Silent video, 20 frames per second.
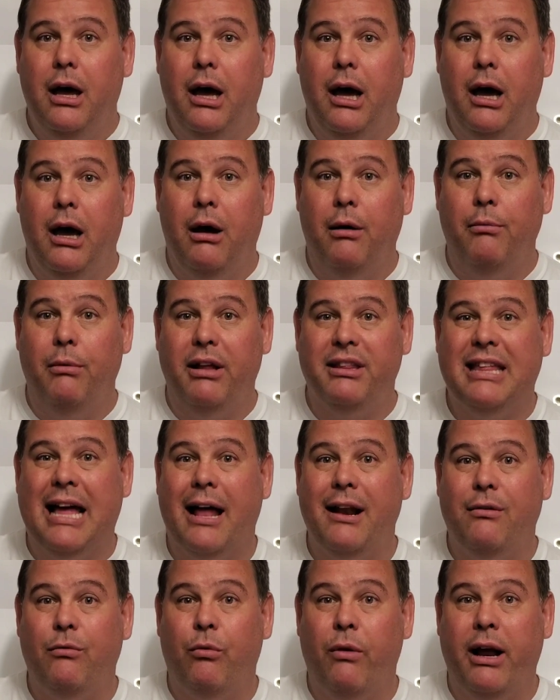At
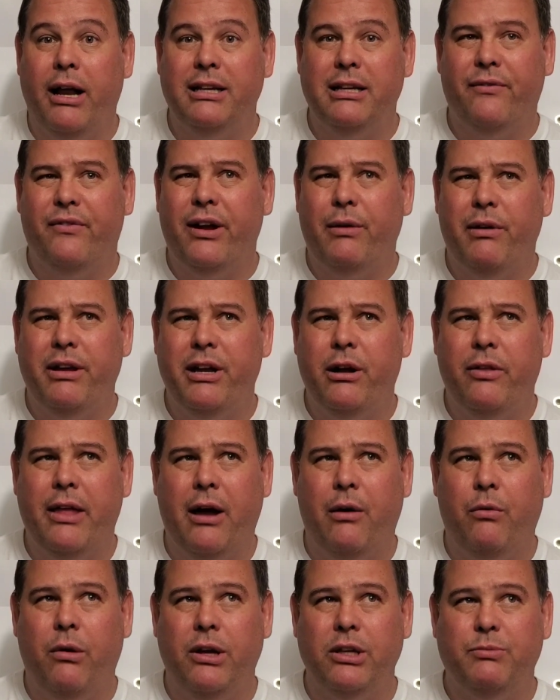that range, I forget what year
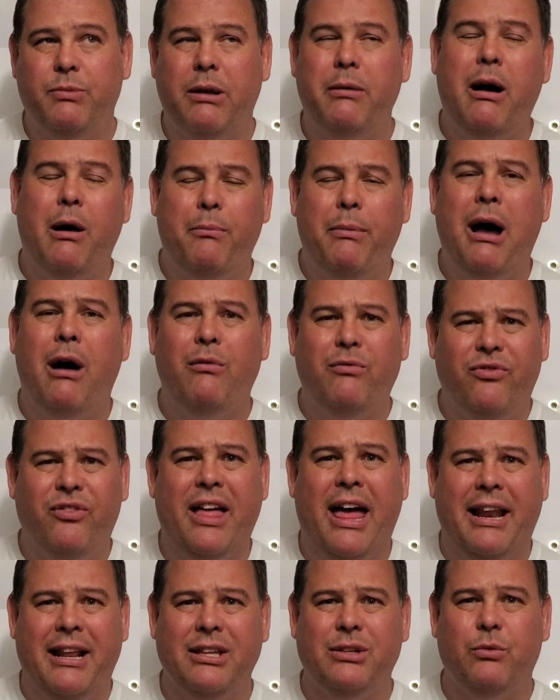that was, but about
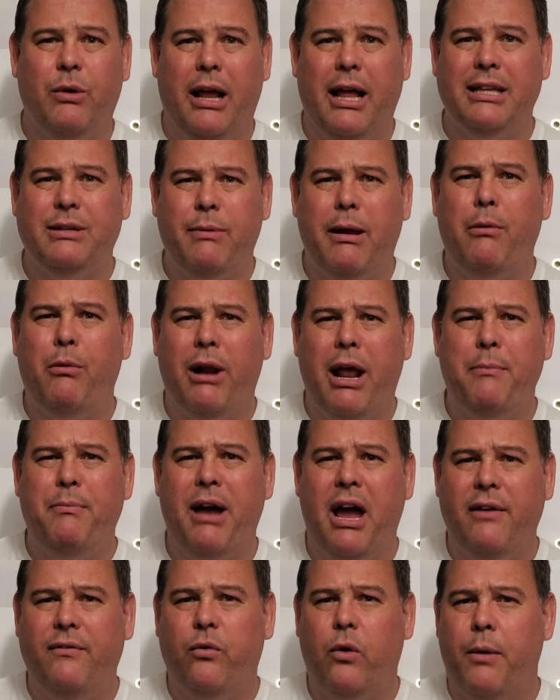then that's about what I
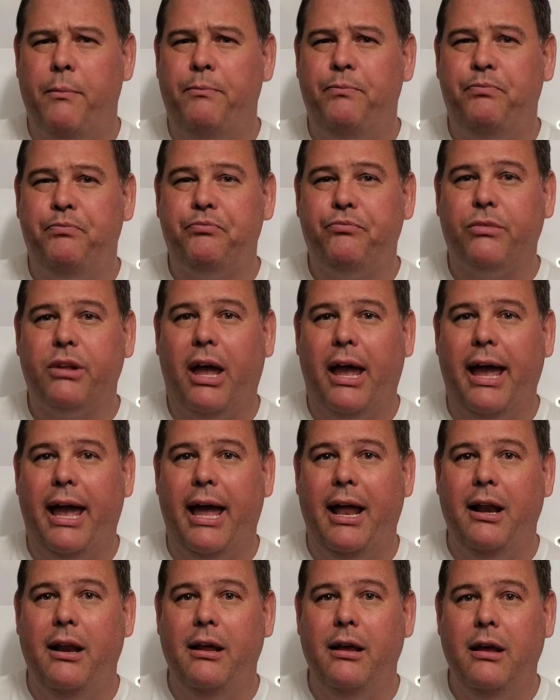paid for them.
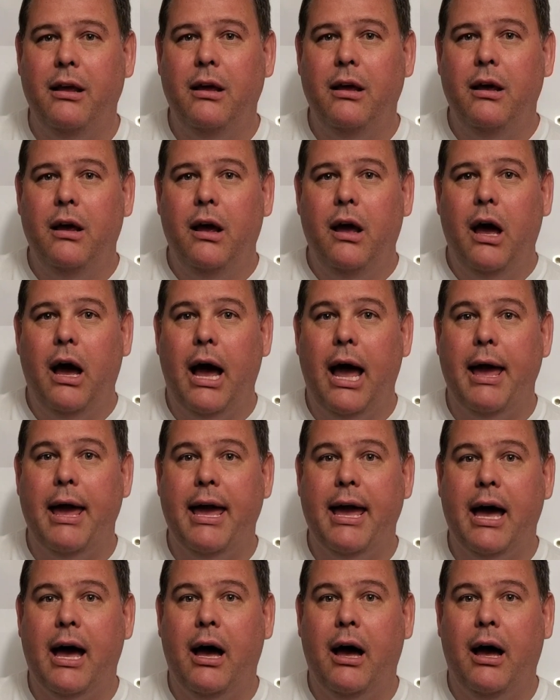And
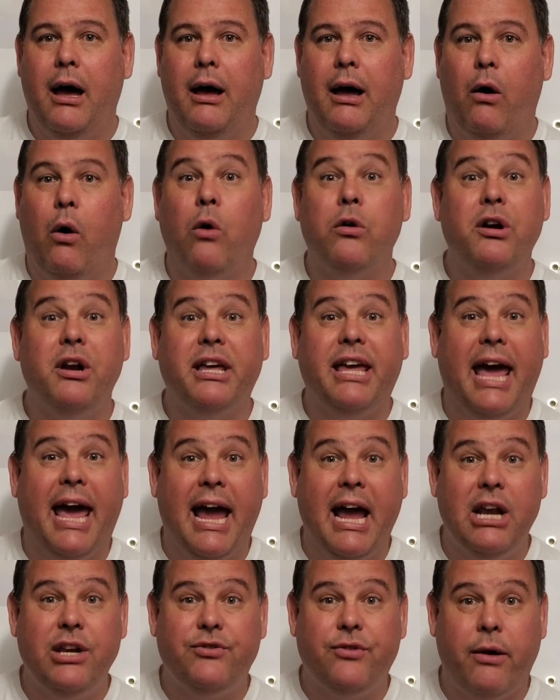I ordered a
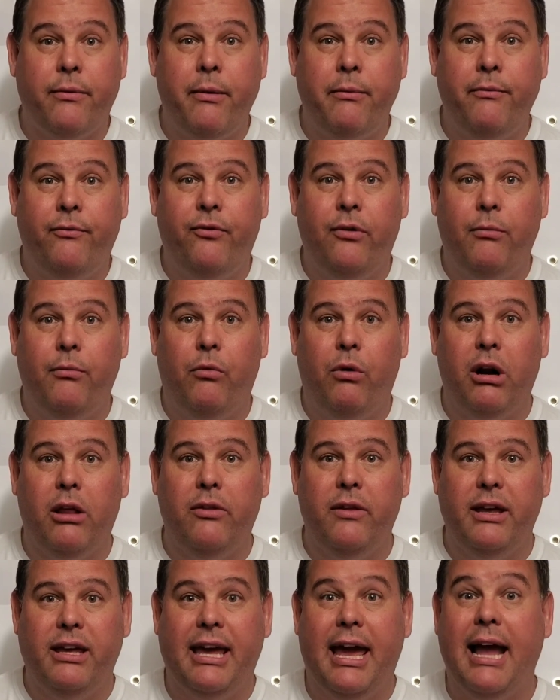cage from him from one of
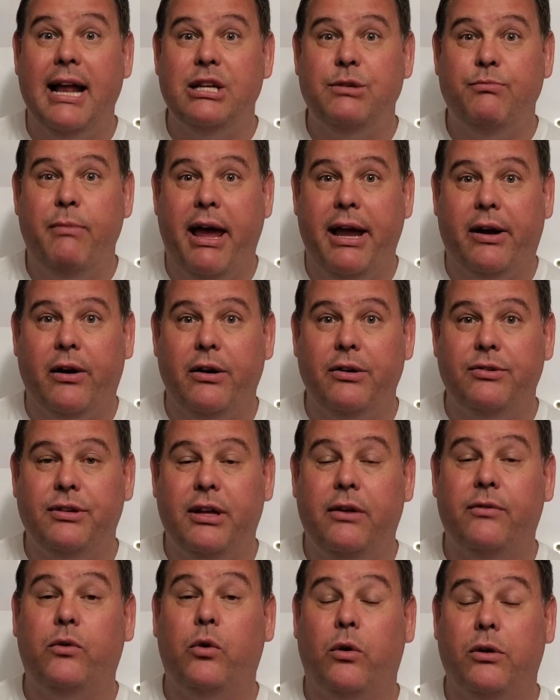the cage makers,
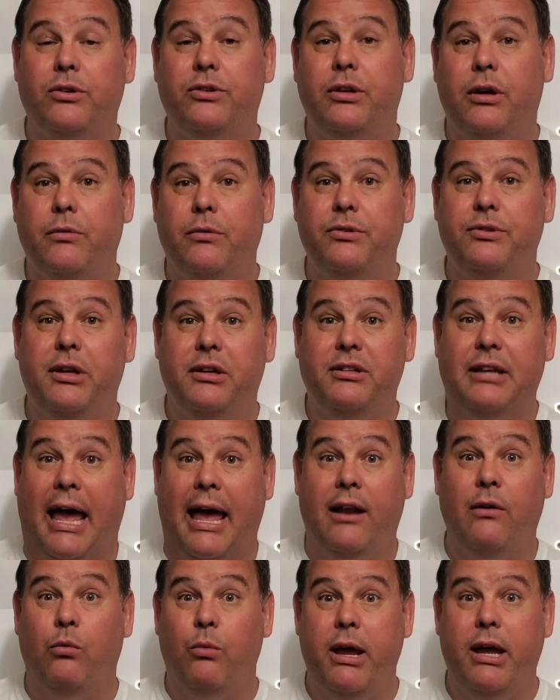and of course there was a
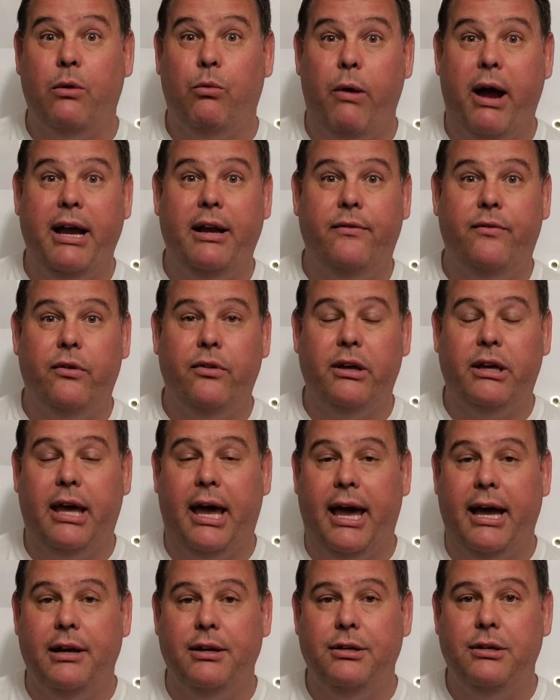10-week wait for the
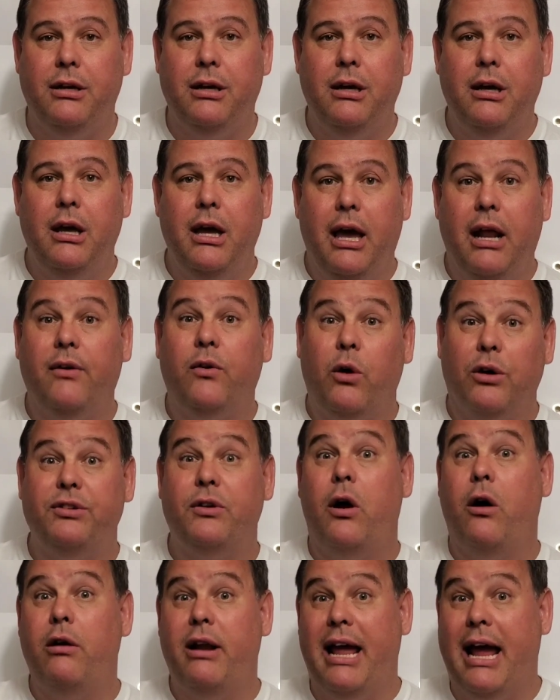cage. And of course,
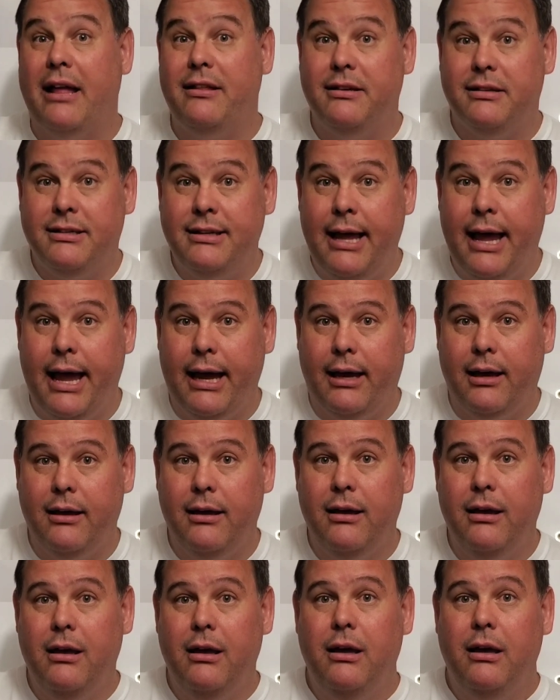I already had the snake
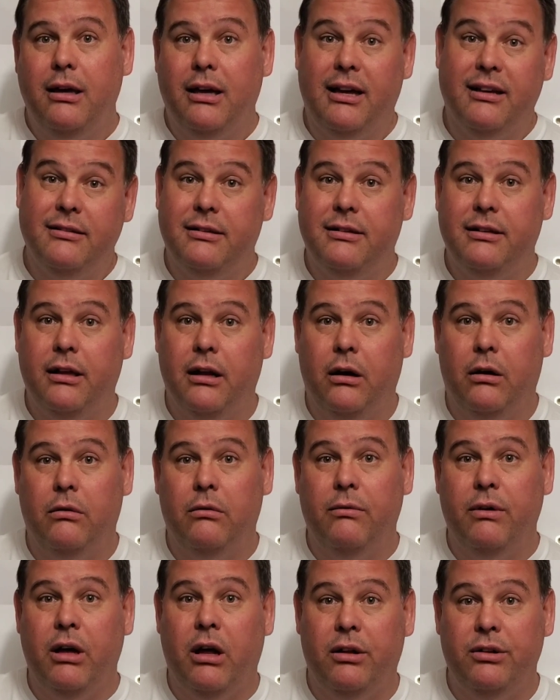because
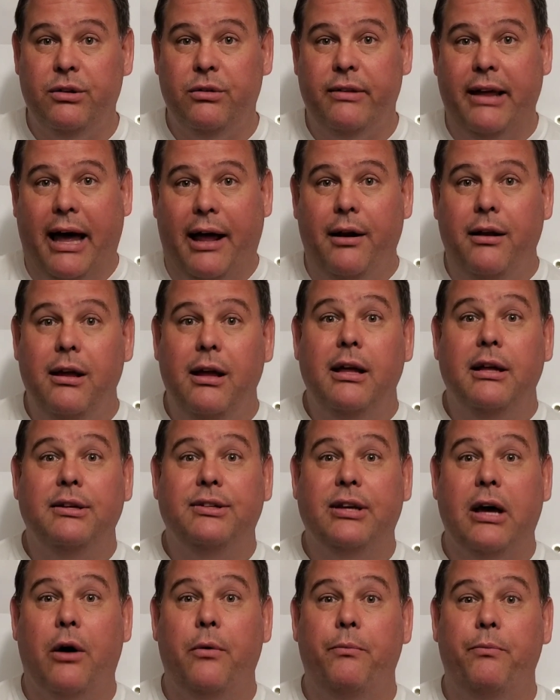we all do that.
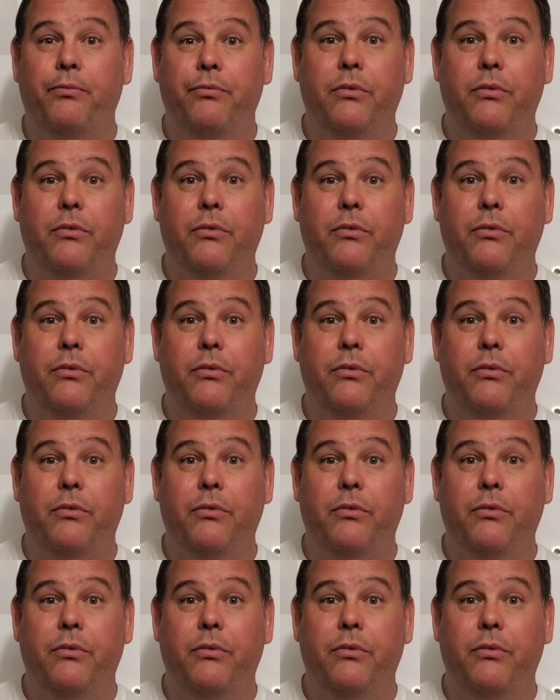So